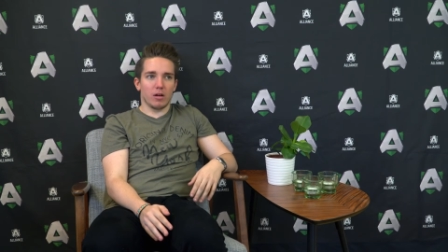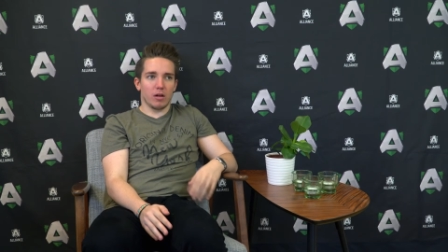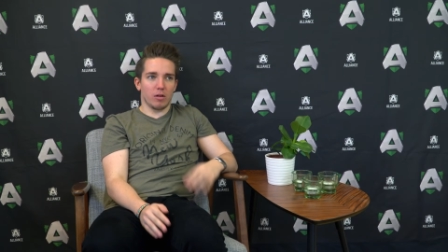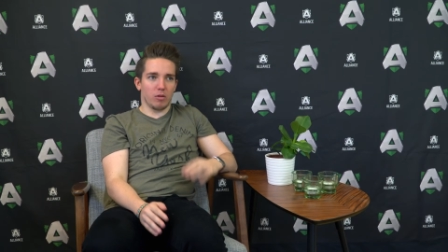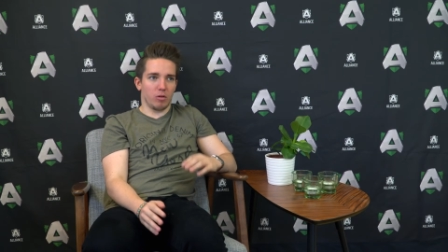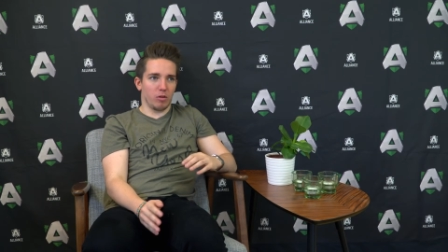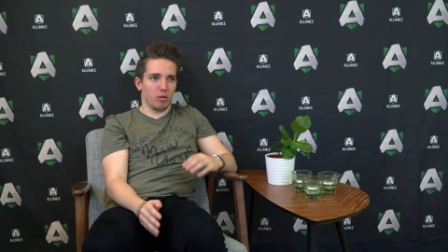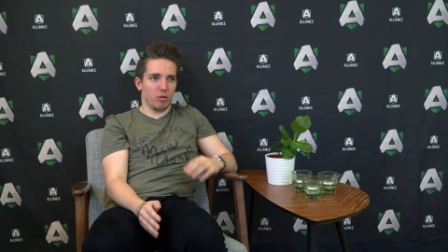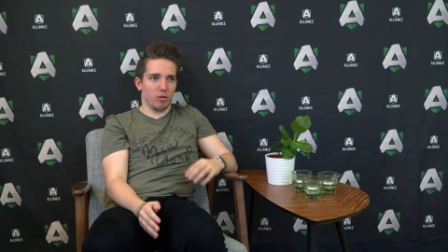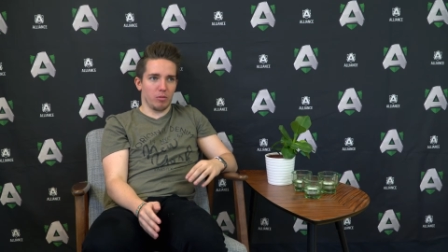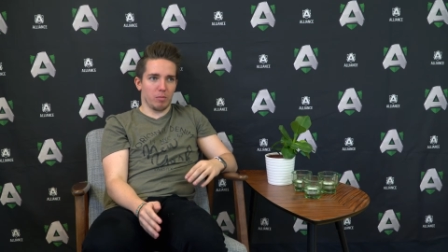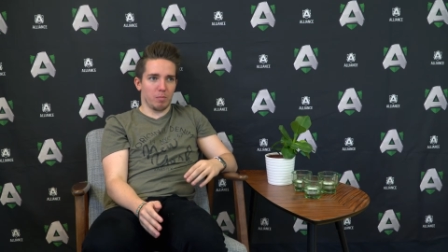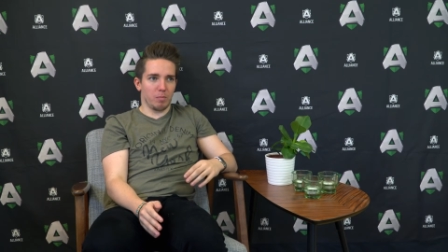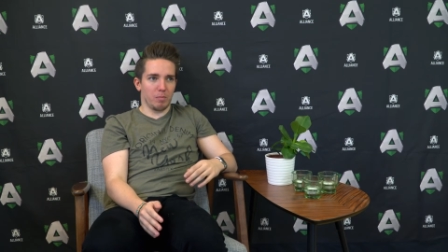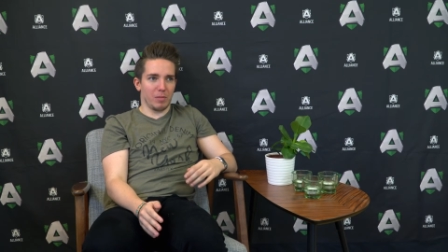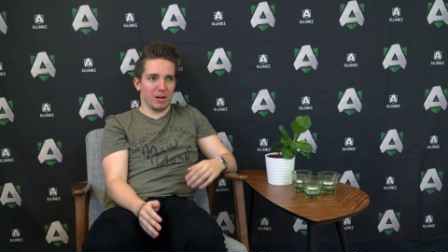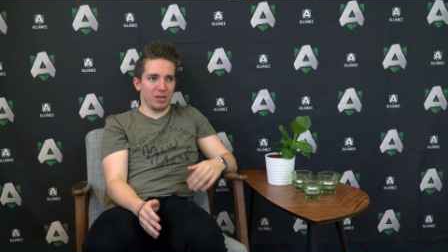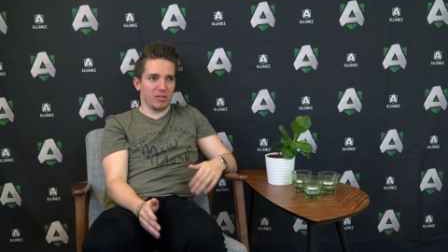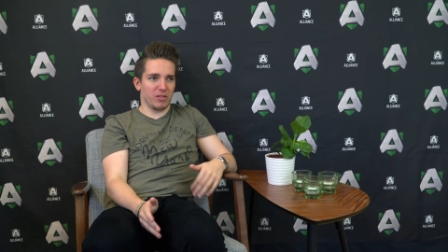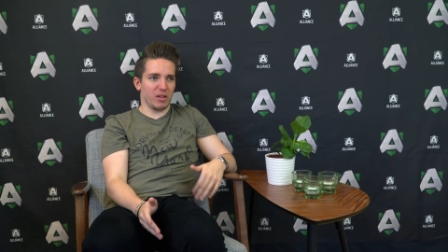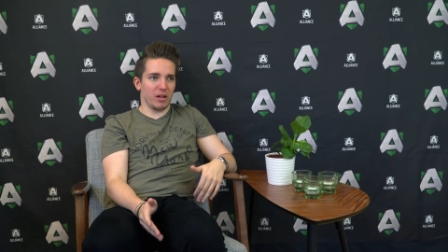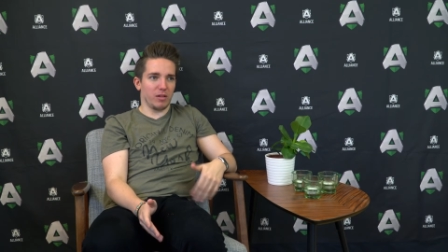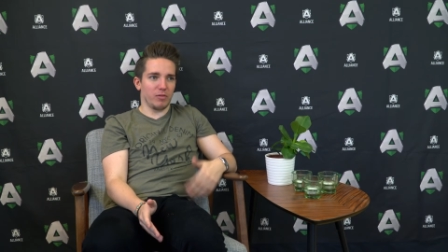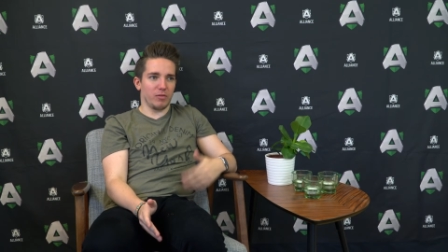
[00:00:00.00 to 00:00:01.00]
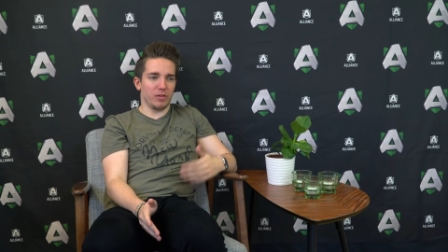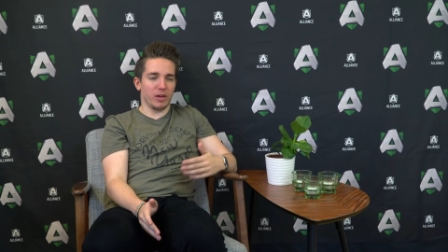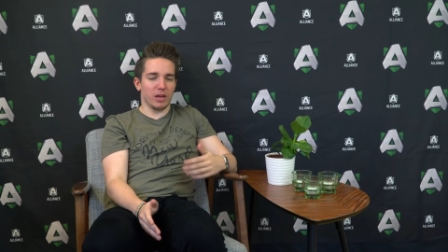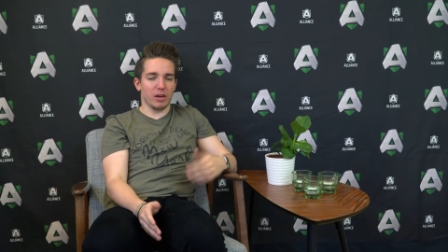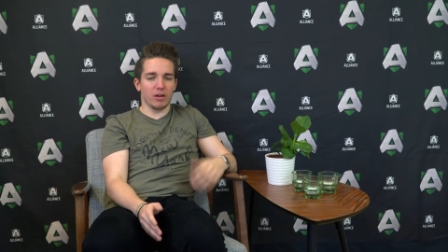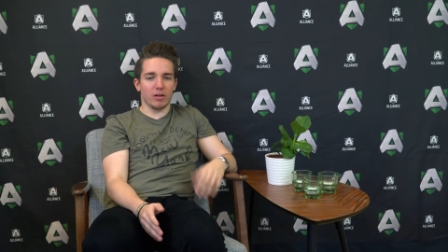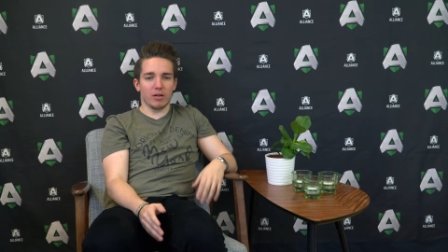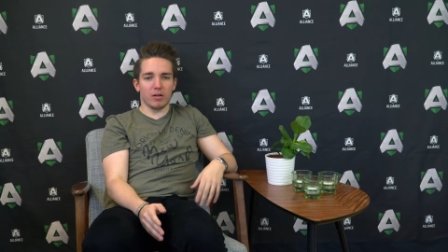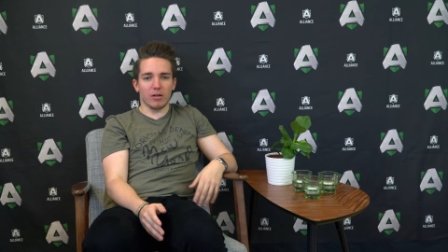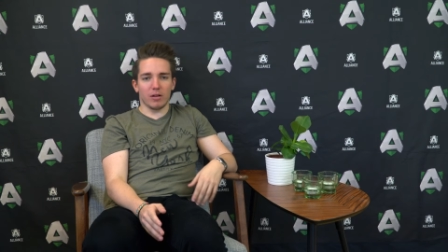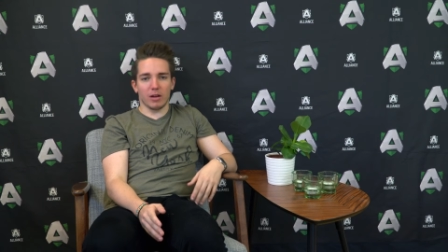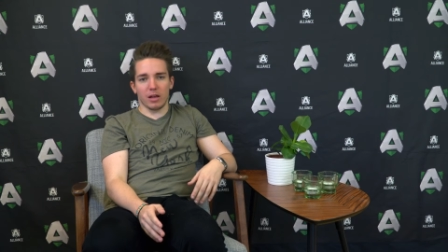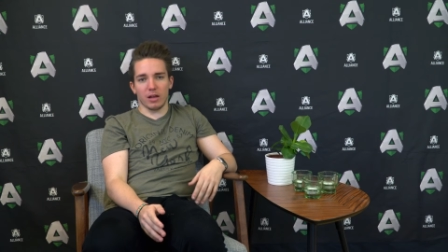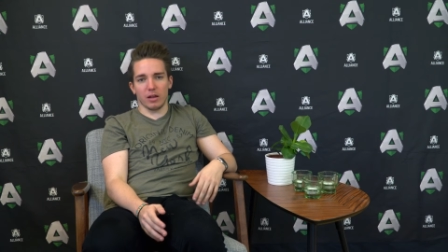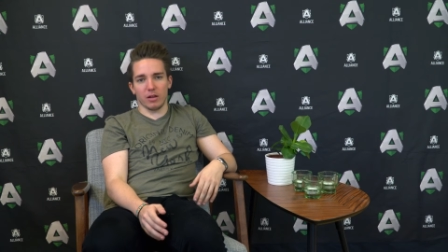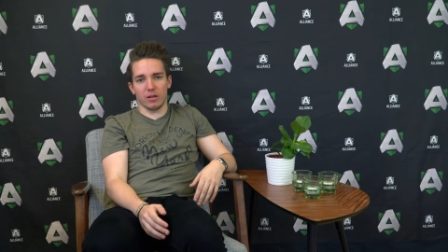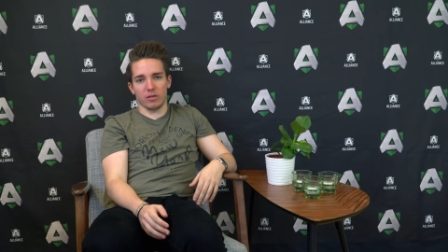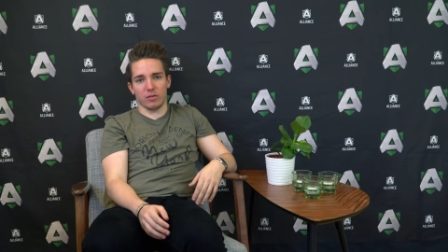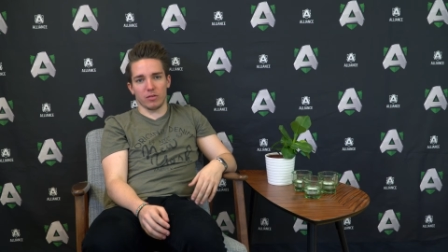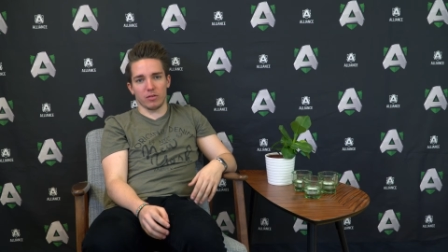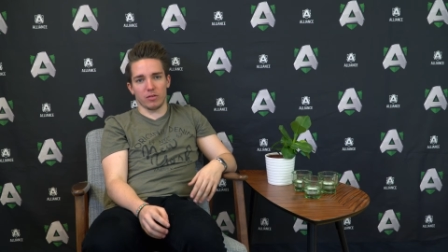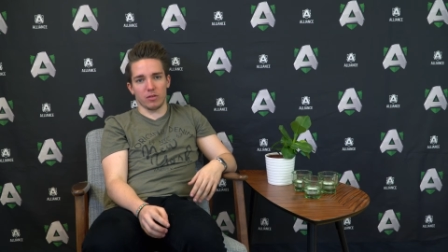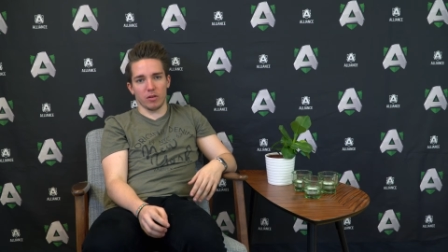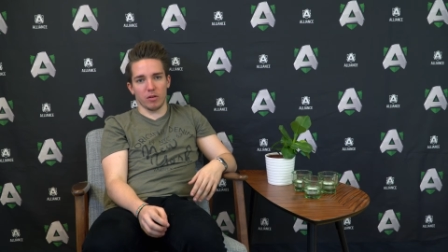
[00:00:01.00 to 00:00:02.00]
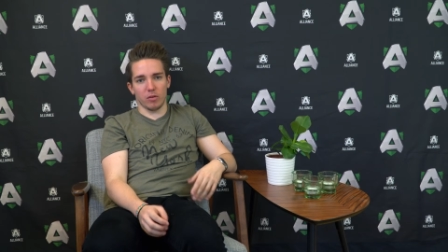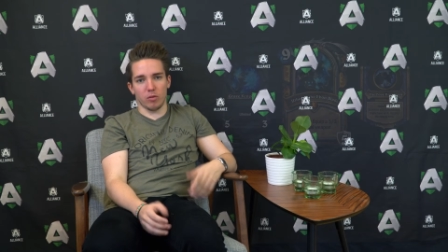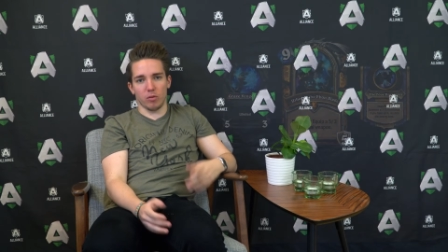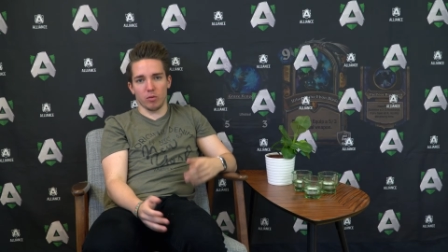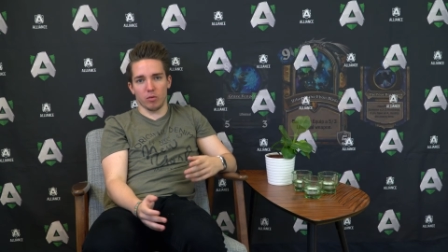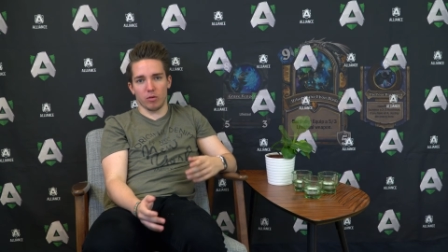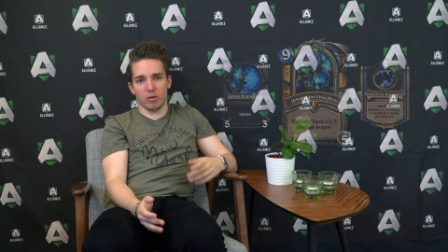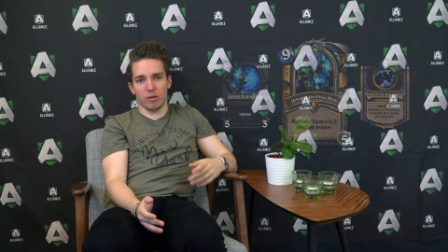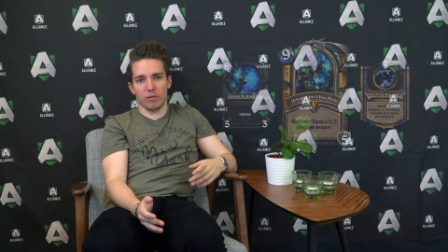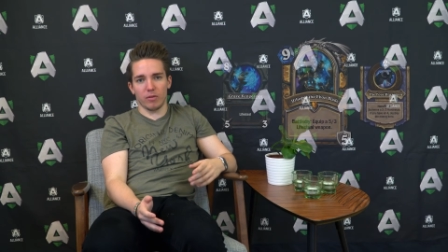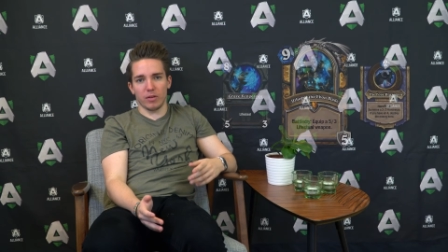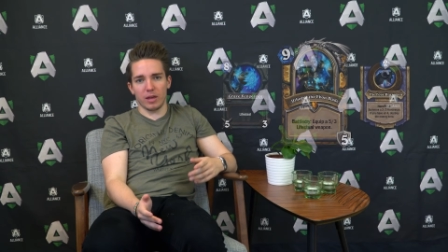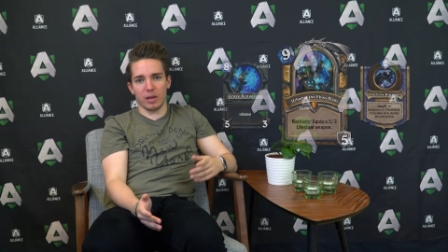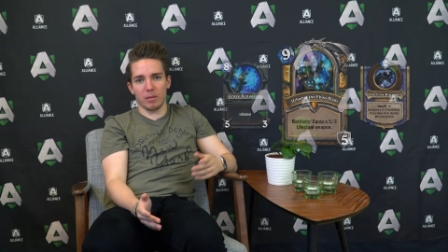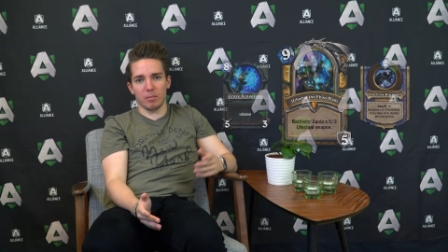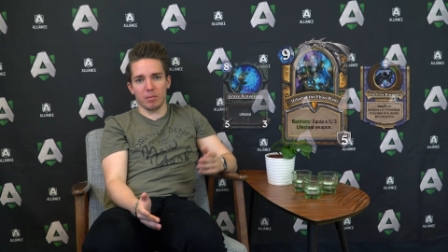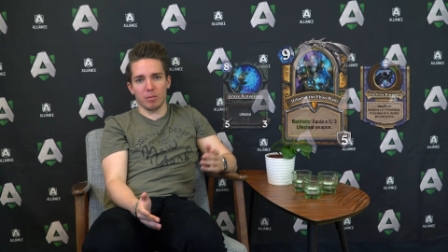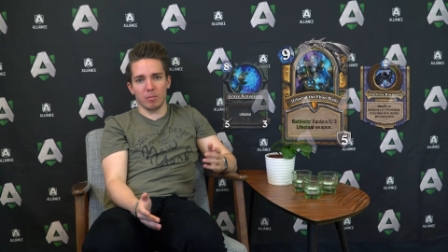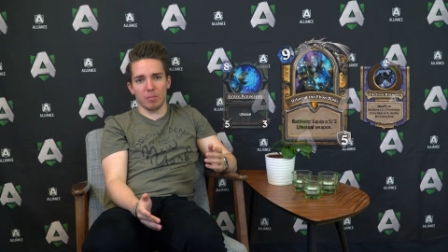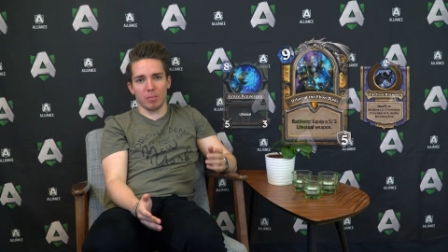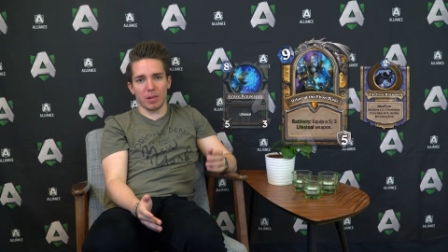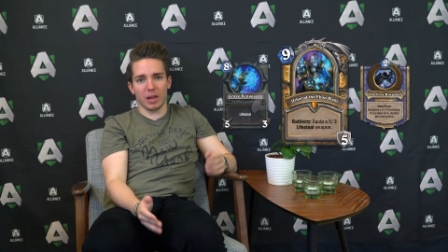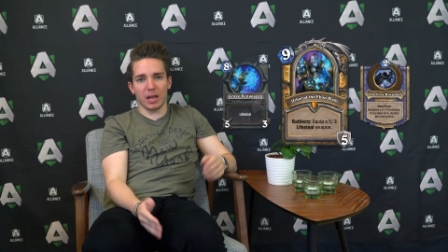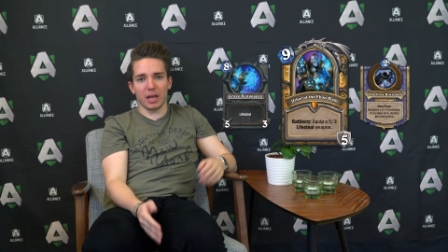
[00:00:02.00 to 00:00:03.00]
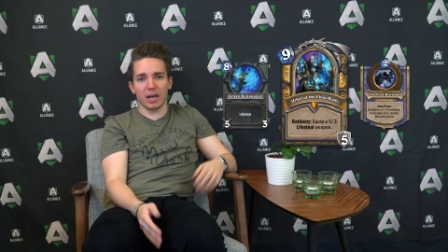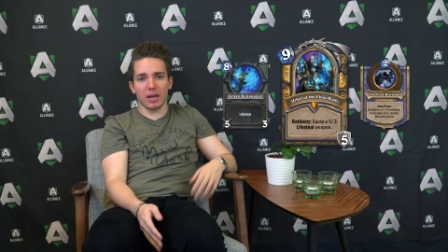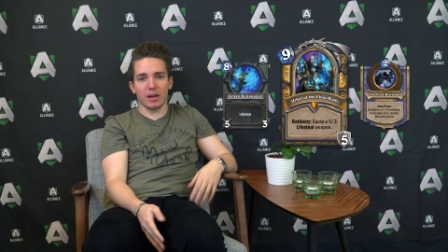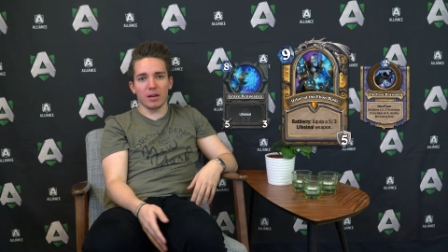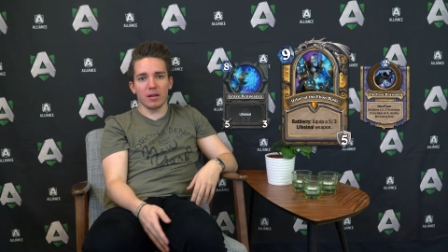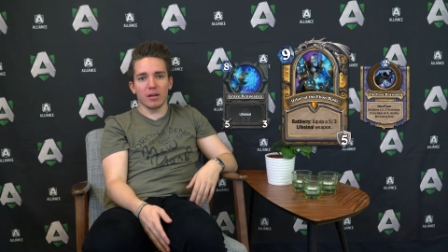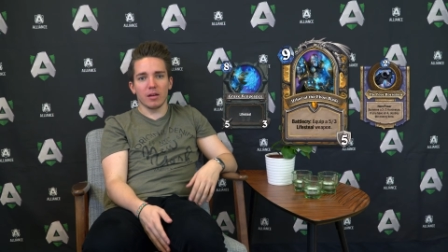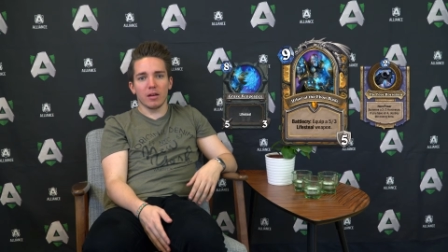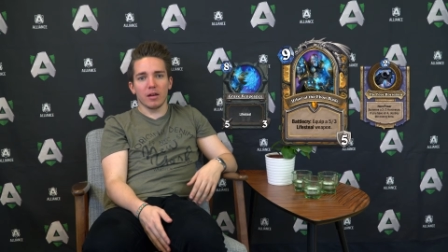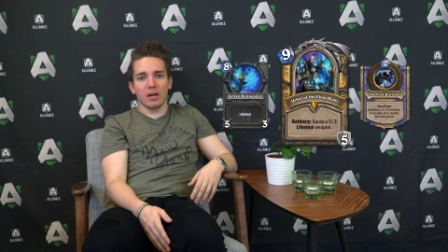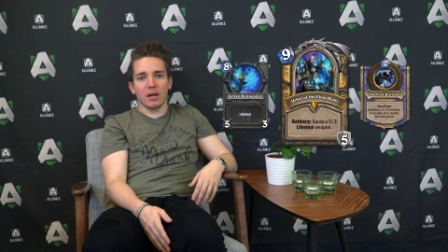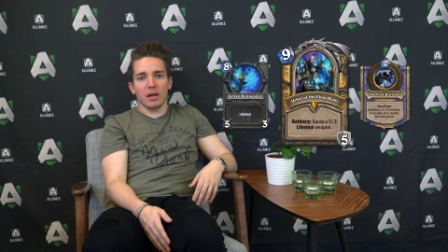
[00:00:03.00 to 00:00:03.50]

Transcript: or myself either, is uh, Udra of the Ebon Blade.